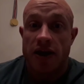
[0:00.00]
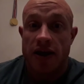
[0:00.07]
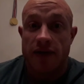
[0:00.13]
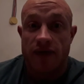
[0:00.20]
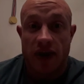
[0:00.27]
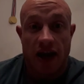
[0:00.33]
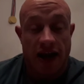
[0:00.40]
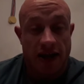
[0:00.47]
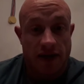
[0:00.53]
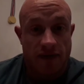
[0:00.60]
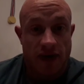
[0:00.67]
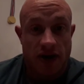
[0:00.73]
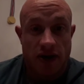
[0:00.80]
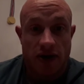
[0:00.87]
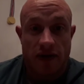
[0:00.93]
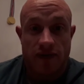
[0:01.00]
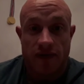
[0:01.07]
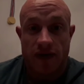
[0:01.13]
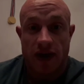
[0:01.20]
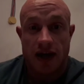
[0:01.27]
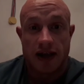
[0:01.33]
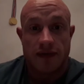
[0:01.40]
If you like the video,
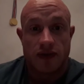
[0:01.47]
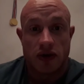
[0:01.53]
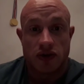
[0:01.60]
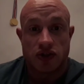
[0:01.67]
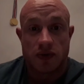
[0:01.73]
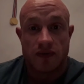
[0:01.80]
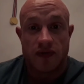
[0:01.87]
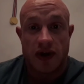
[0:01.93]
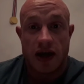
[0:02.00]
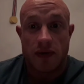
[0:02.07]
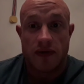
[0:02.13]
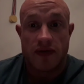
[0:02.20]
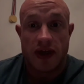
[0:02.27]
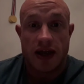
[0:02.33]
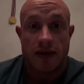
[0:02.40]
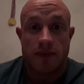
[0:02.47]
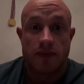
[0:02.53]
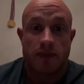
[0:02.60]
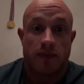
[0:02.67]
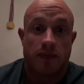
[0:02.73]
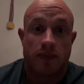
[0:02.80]
feel like you've got something out of it,